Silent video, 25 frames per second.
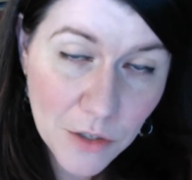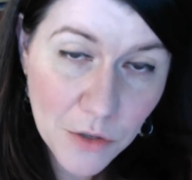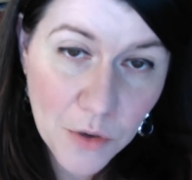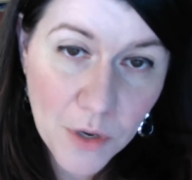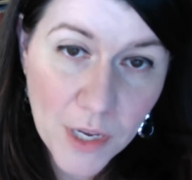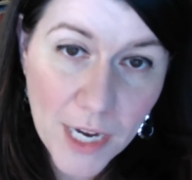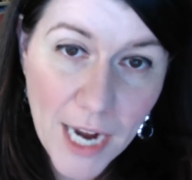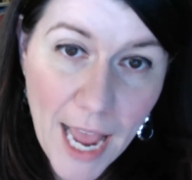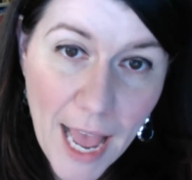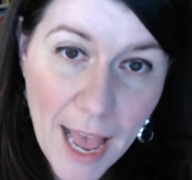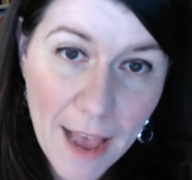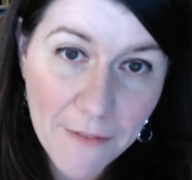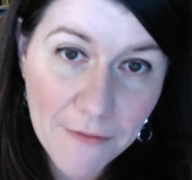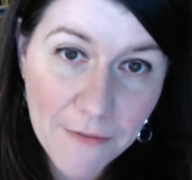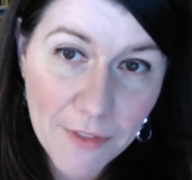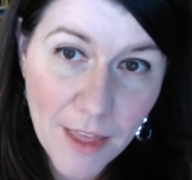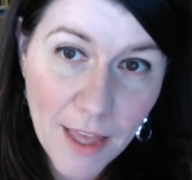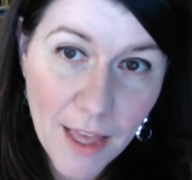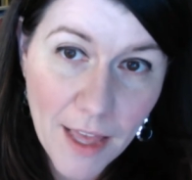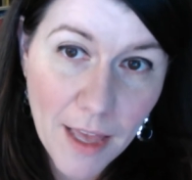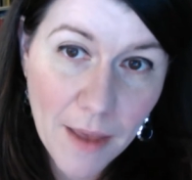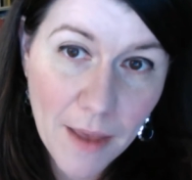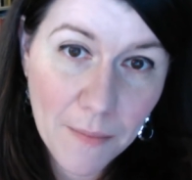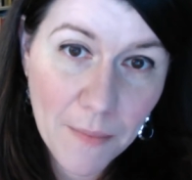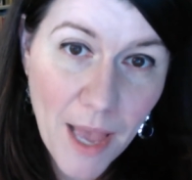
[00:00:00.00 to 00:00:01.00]
You could have
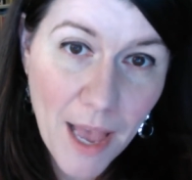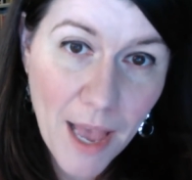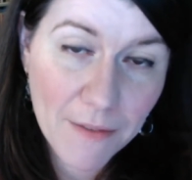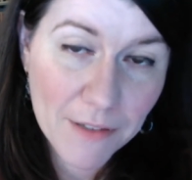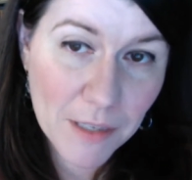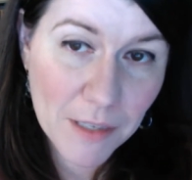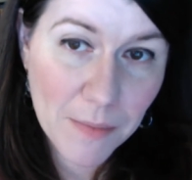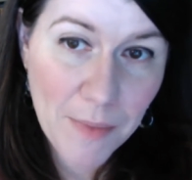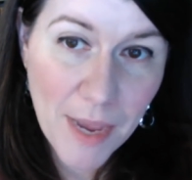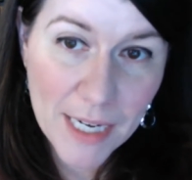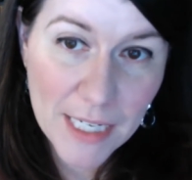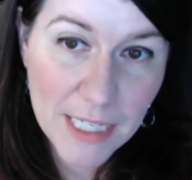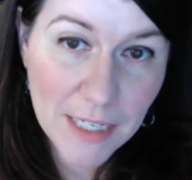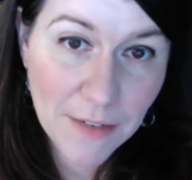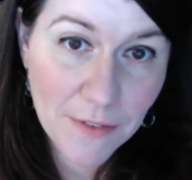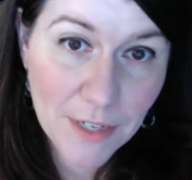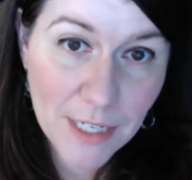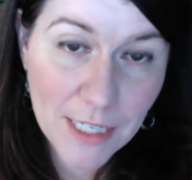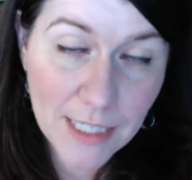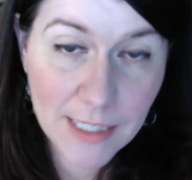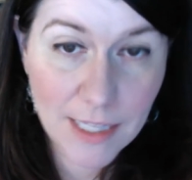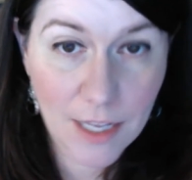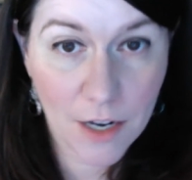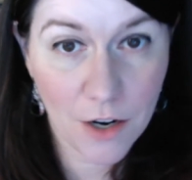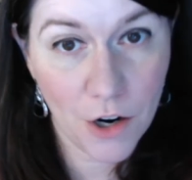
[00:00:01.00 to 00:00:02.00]
them have some
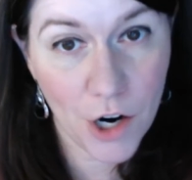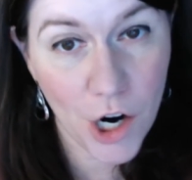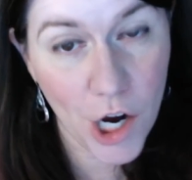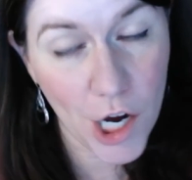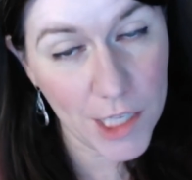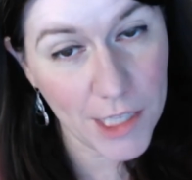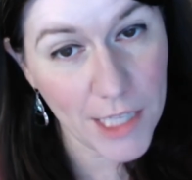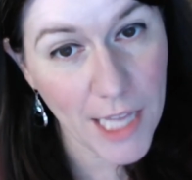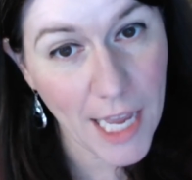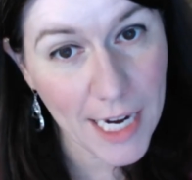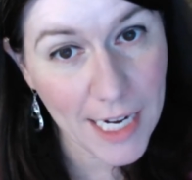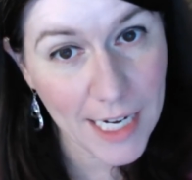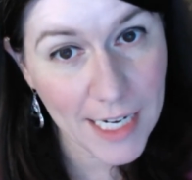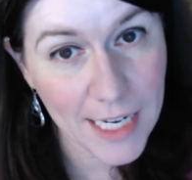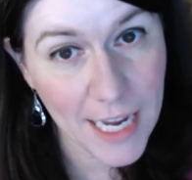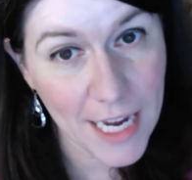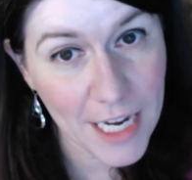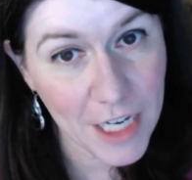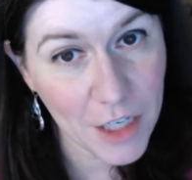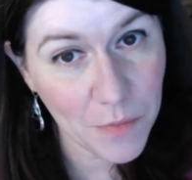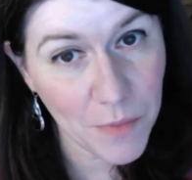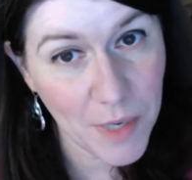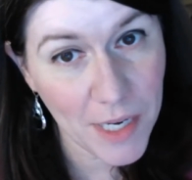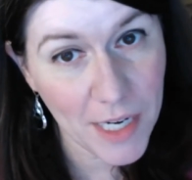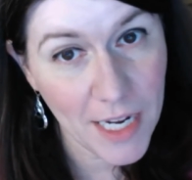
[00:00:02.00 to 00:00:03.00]
activities that are online
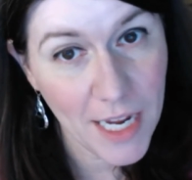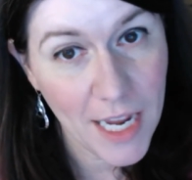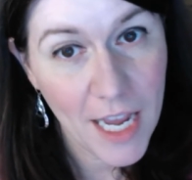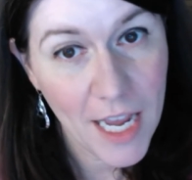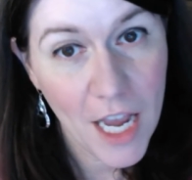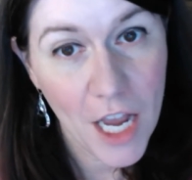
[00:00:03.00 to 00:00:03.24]
engagement,